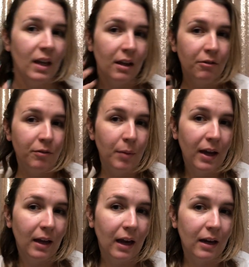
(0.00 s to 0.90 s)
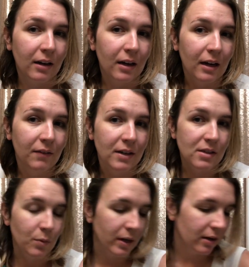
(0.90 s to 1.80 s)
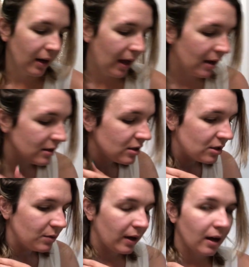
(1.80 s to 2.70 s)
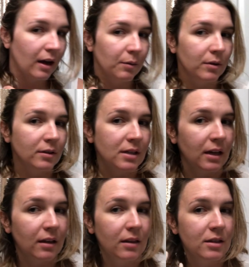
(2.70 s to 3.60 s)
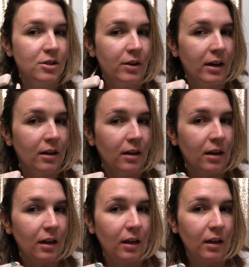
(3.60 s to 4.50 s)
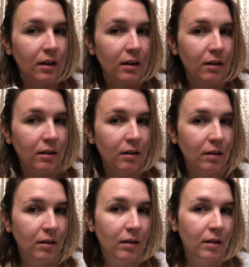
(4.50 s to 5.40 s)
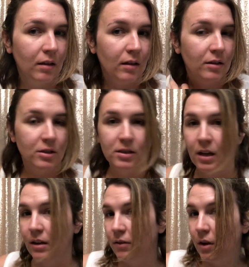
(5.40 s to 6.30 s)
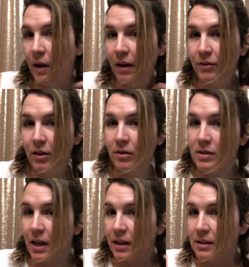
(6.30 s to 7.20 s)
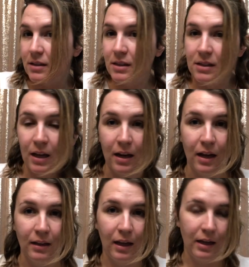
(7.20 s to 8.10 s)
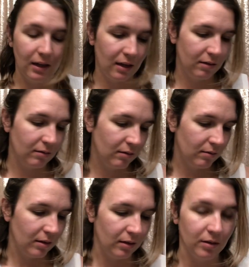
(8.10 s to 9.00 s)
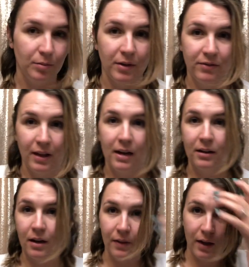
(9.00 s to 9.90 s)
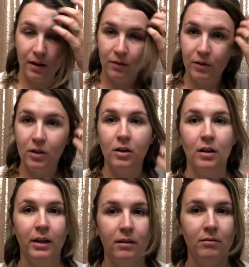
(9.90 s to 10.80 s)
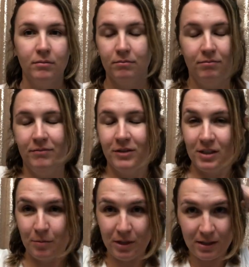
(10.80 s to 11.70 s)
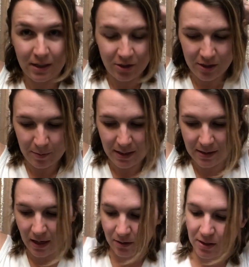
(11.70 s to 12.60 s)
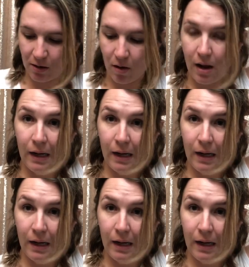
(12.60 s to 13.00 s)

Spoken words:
If my hair kind of has a weird end to it, I will take the straightener and just kind of go after those ends, because again, I like it a little bit flatter on the end of the curl. I don't, for some reason, that's just my style. So